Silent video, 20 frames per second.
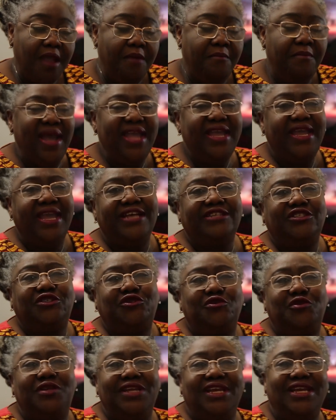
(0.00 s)
My guest
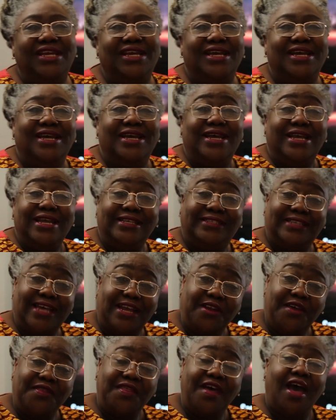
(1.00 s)
today is
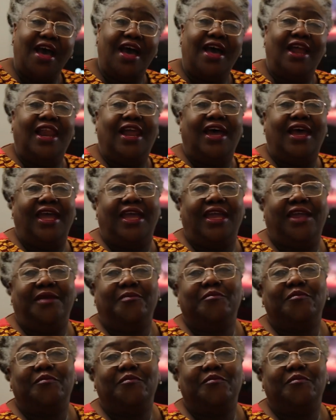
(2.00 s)
another ally